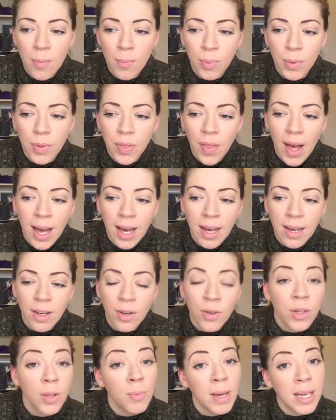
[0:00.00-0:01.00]
But that
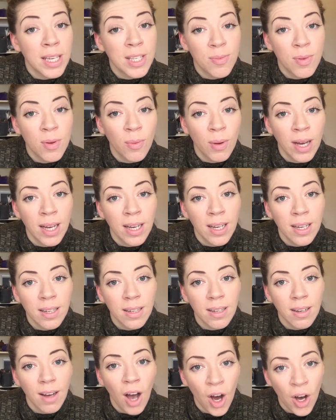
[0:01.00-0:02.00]
only makes me work
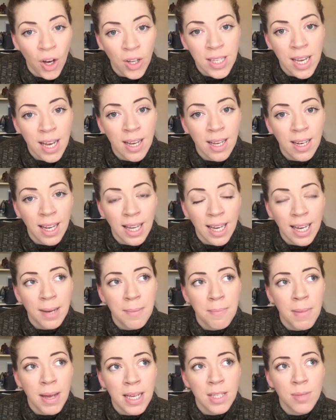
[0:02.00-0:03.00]
harder, like
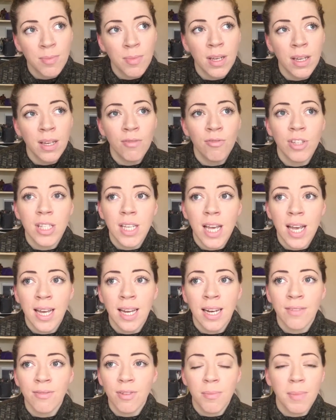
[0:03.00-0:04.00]
it makes me
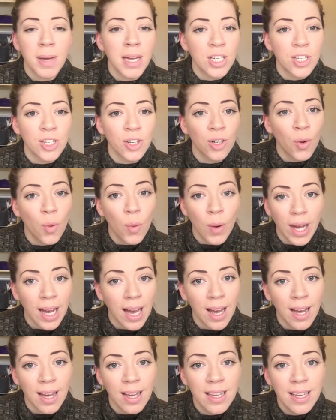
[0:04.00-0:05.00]
retain information
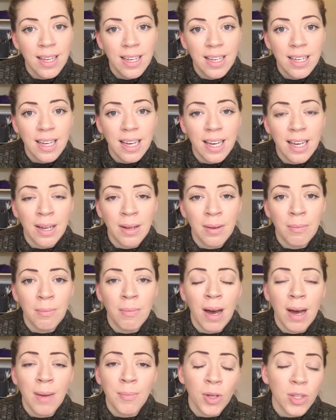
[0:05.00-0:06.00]
quicker.
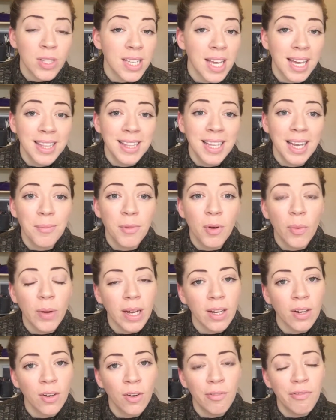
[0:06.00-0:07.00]
I'm not saying that I'm
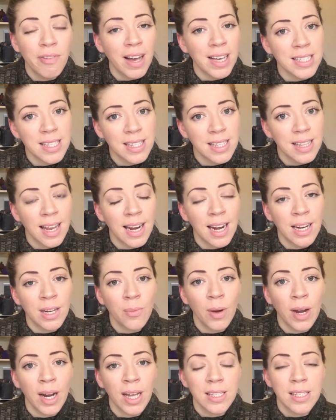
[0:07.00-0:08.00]
quicker or faster than
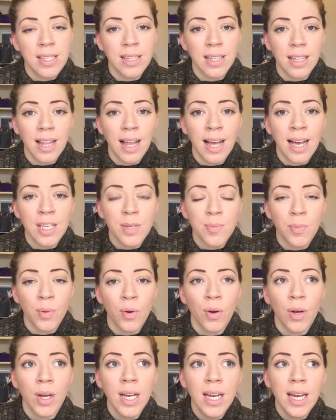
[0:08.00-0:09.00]
anyone else in the class,
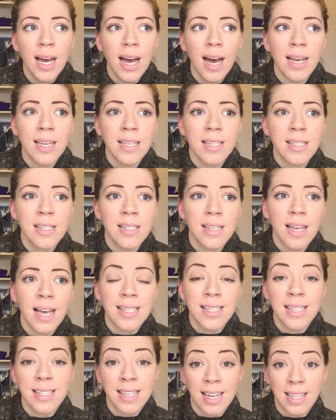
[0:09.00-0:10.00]
but as
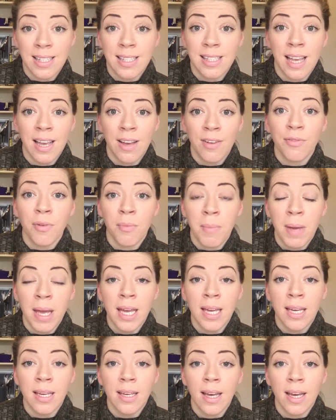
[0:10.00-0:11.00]
a dancer, for
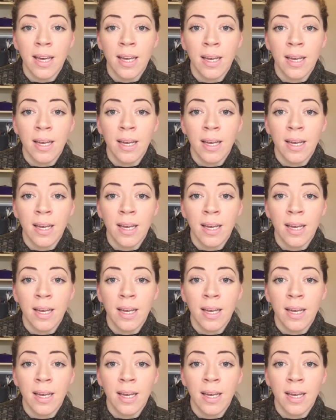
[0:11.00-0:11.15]
me,